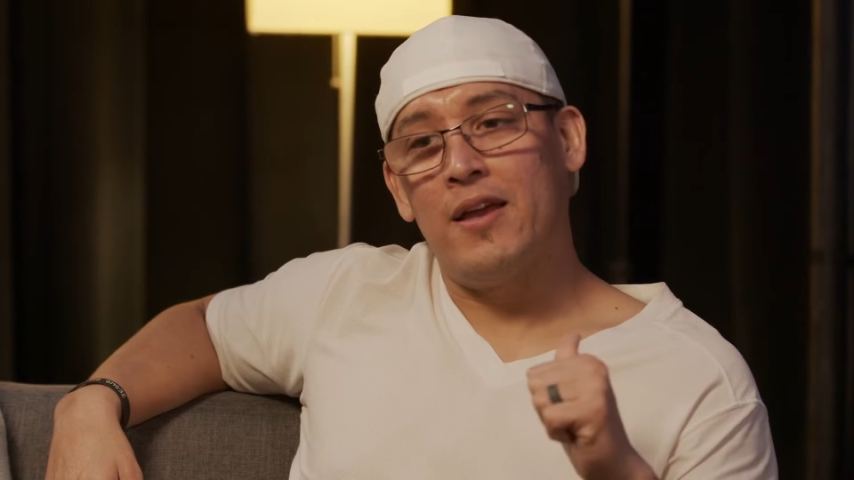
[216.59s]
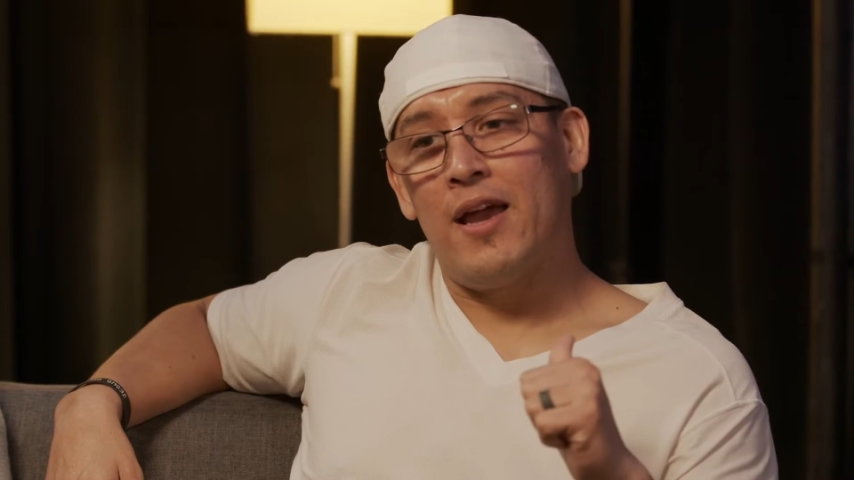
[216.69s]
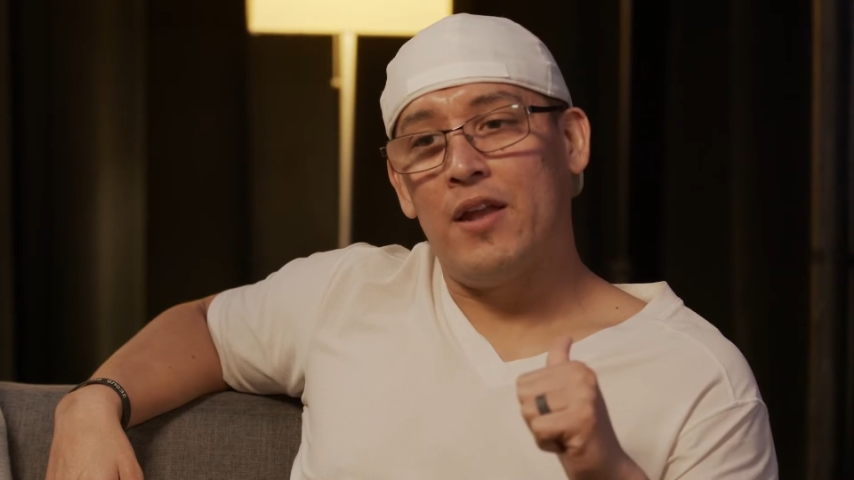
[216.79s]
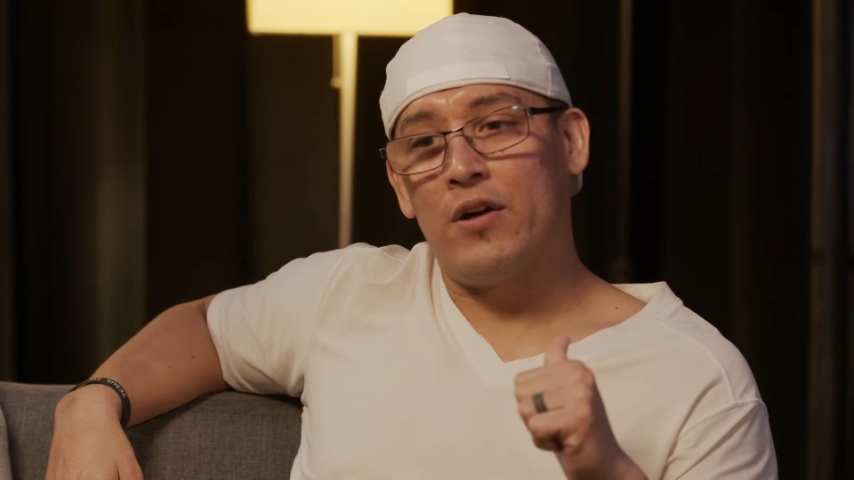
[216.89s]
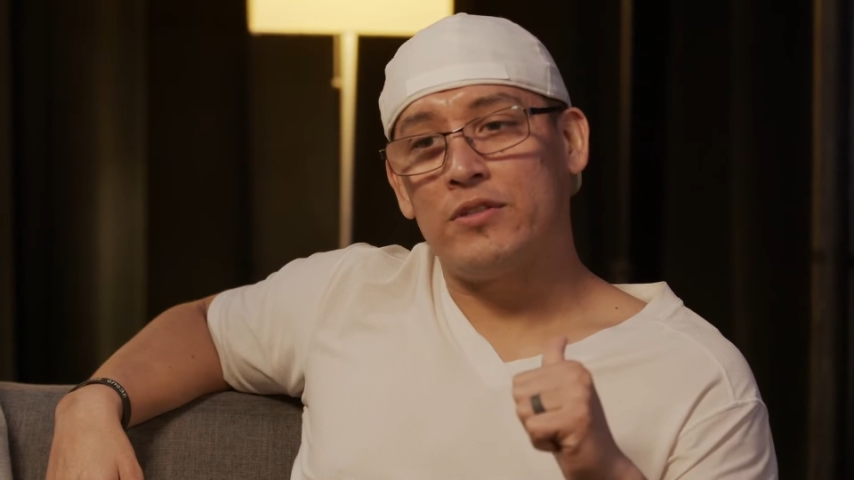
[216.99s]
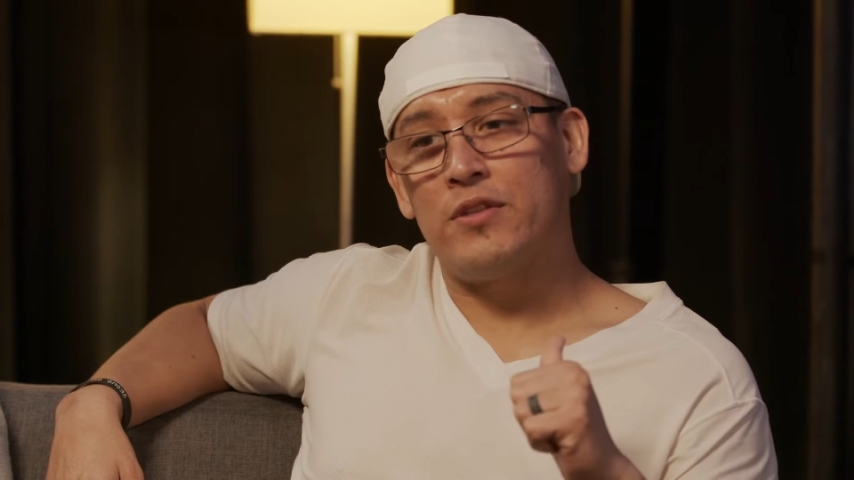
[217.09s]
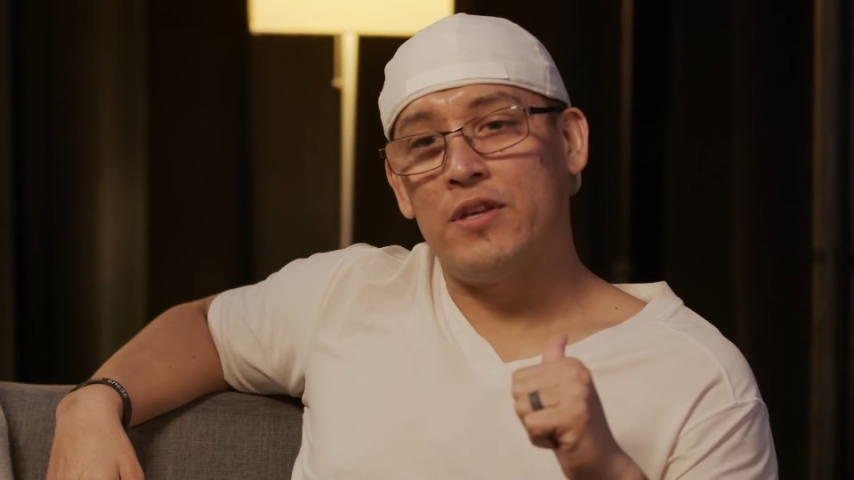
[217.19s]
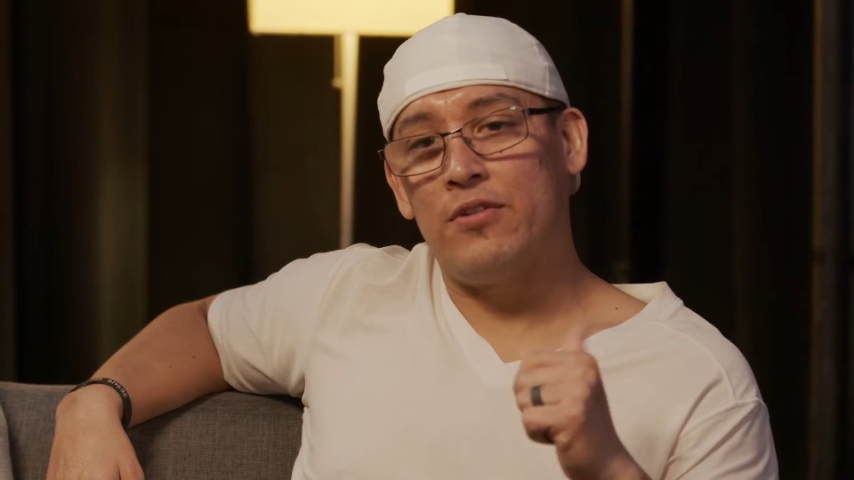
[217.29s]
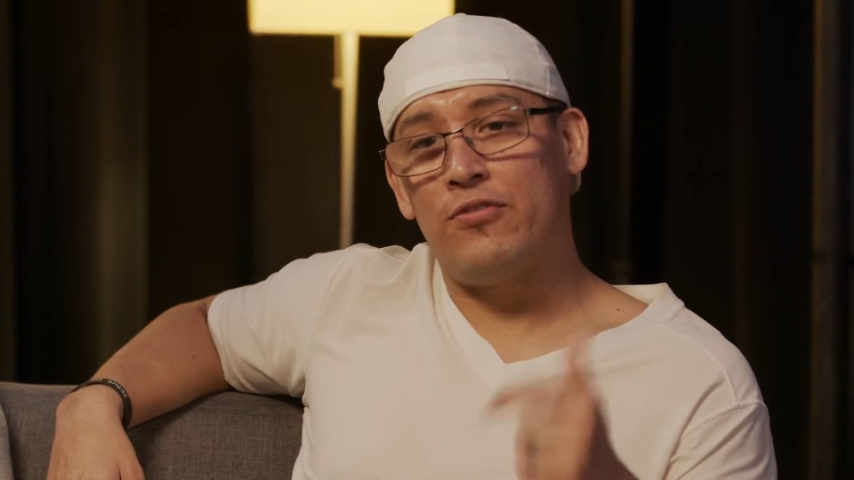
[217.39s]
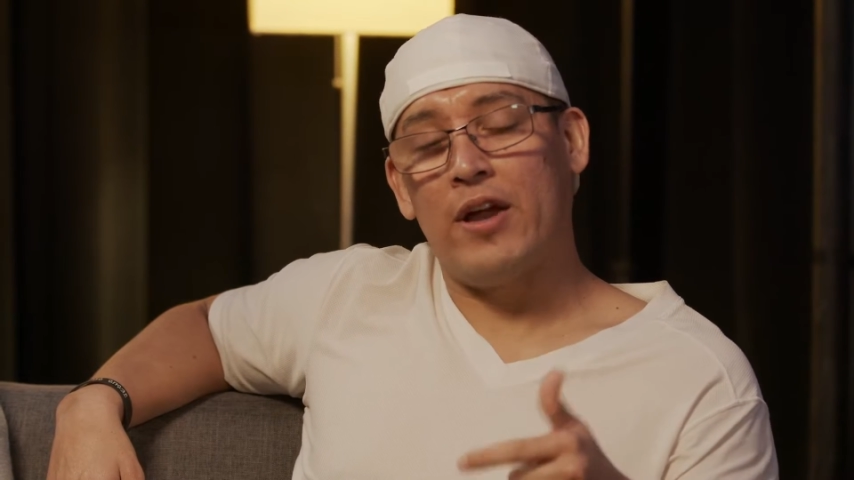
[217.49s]
and also the
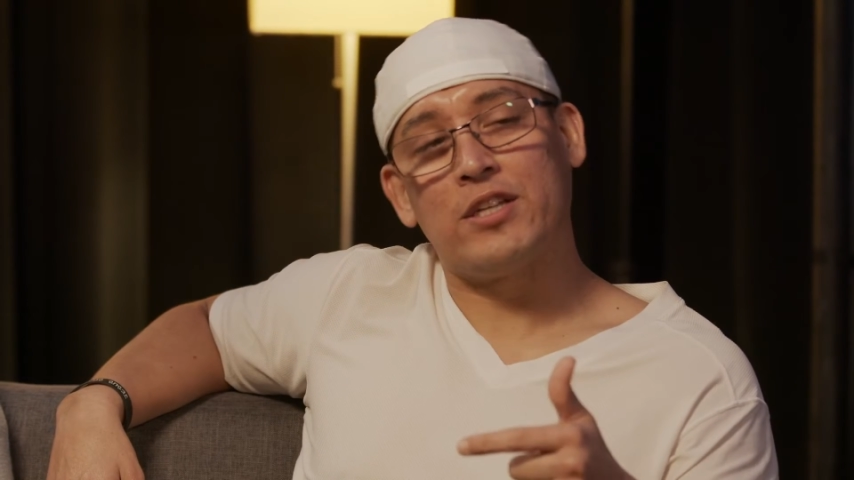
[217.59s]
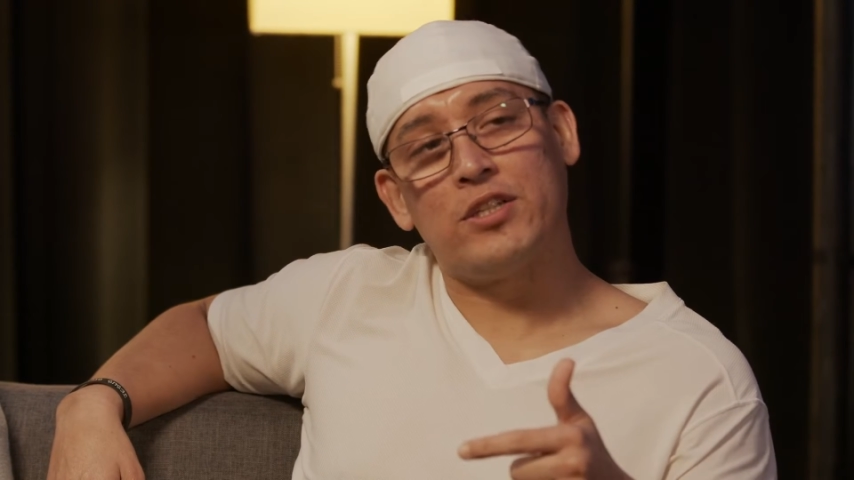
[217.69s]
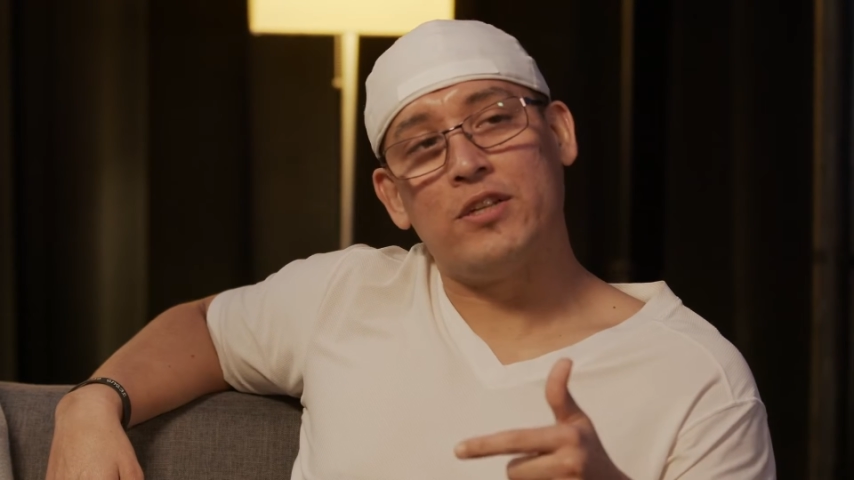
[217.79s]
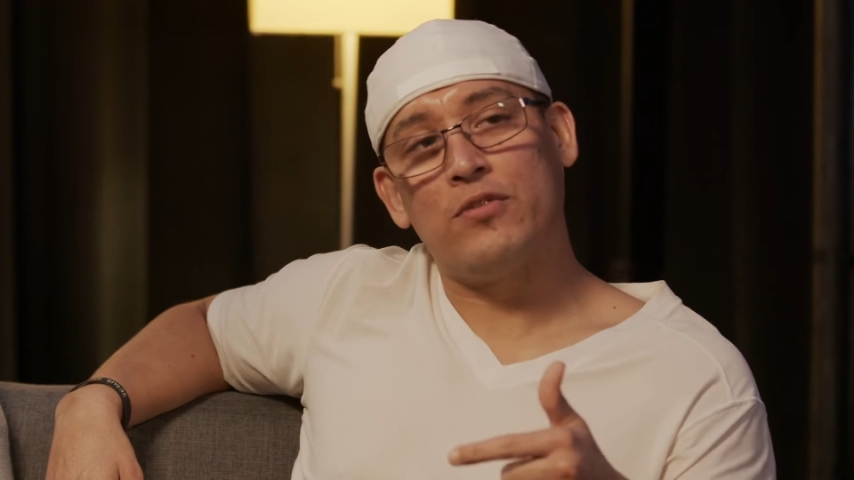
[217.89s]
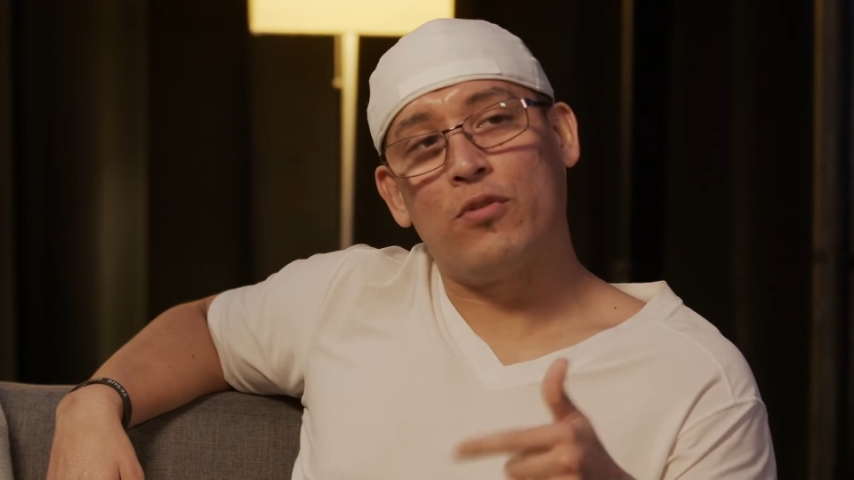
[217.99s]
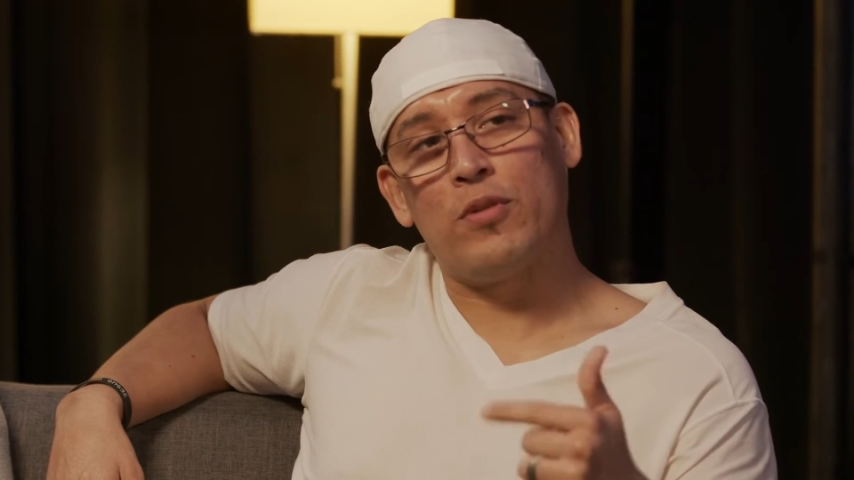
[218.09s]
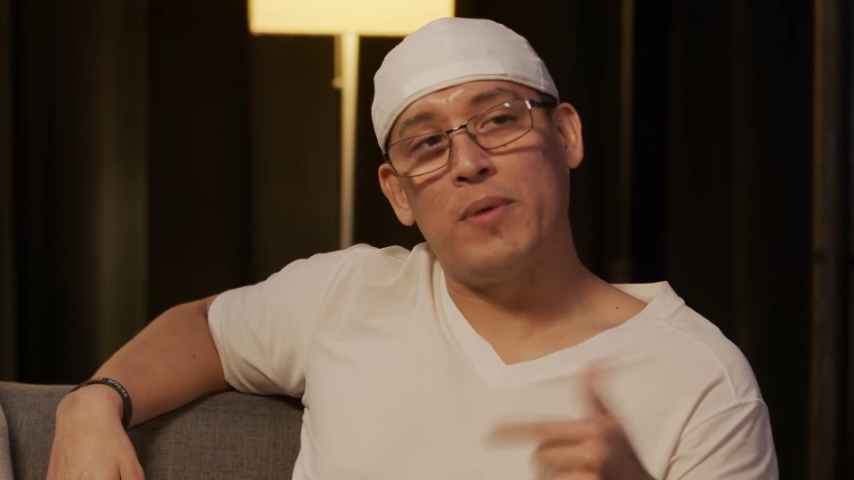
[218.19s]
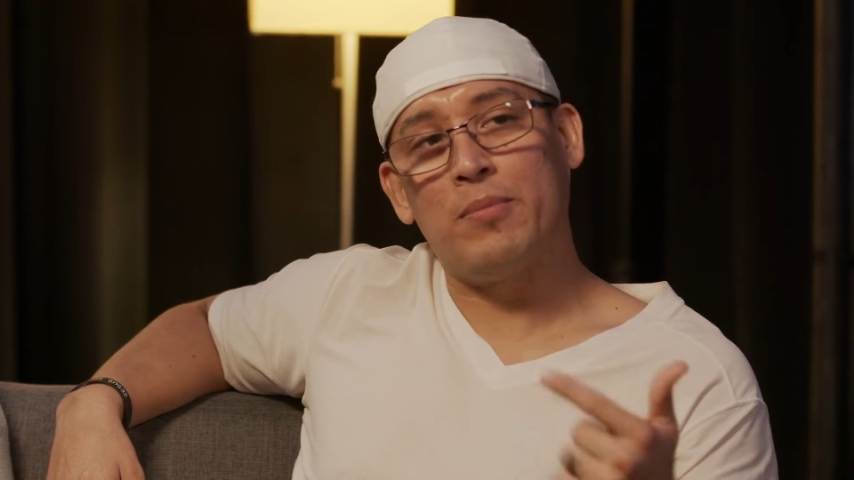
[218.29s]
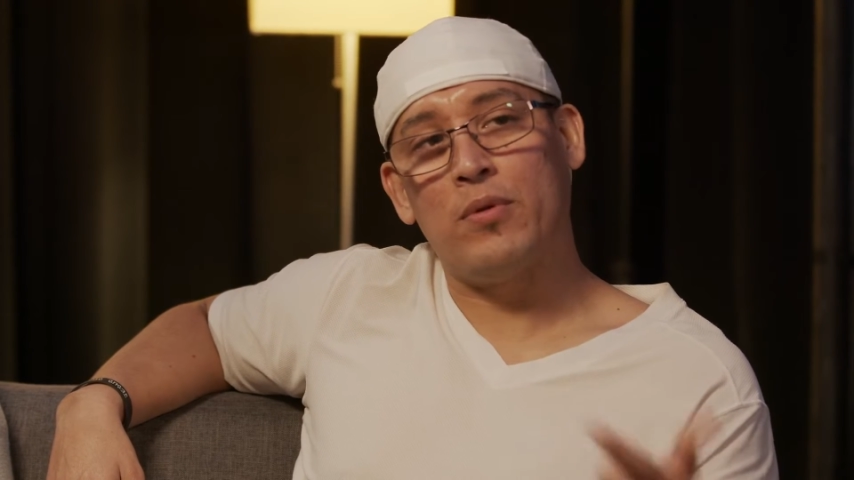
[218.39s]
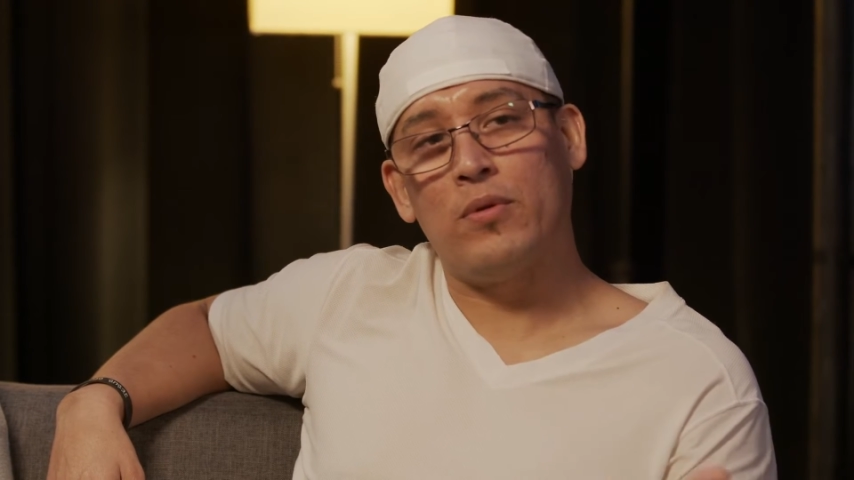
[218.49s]
affection for the
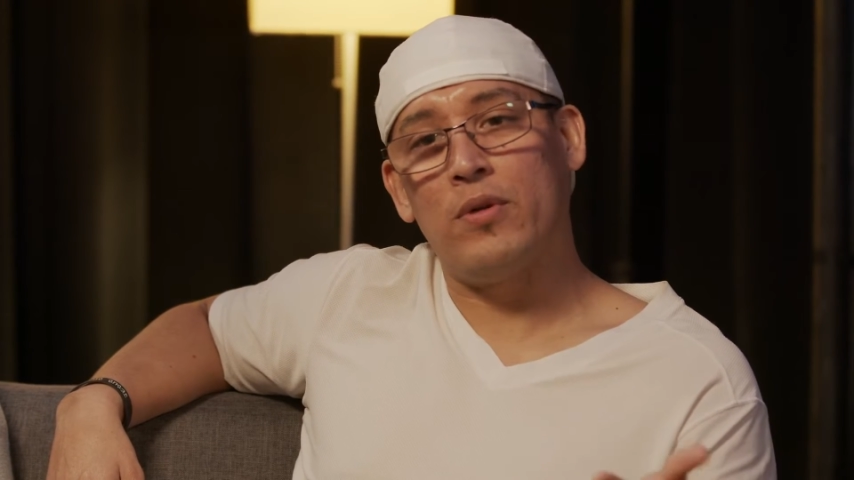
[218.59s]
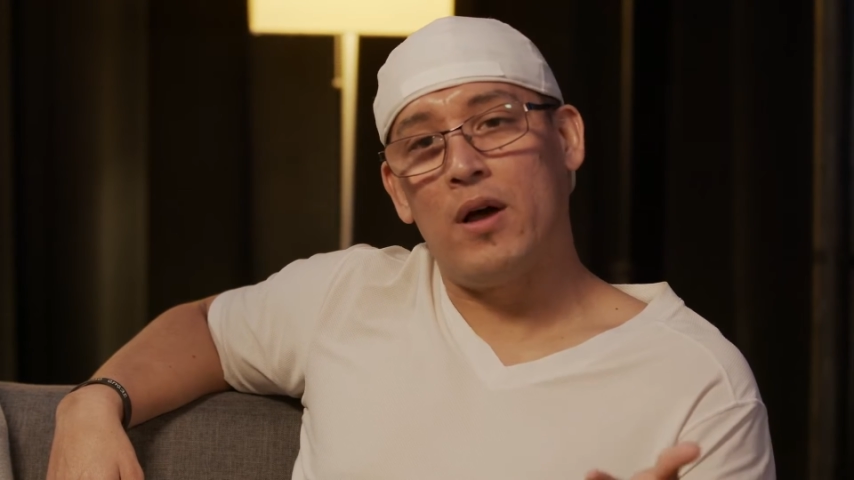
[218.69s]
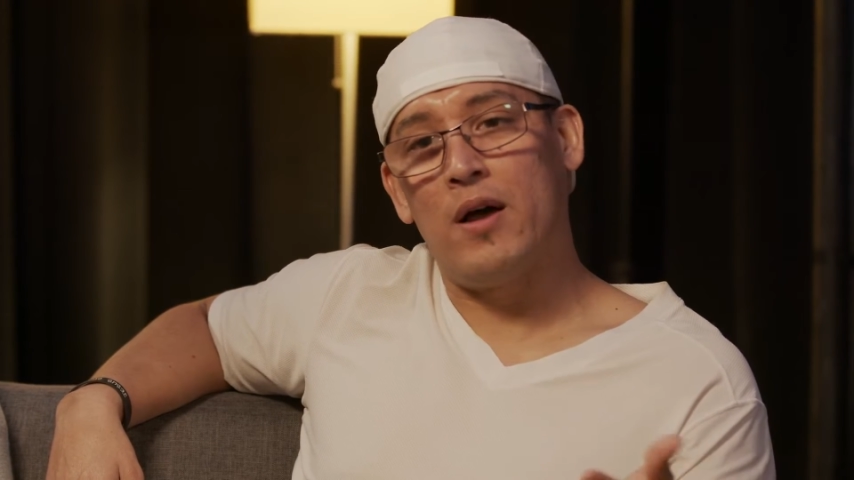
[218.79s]
people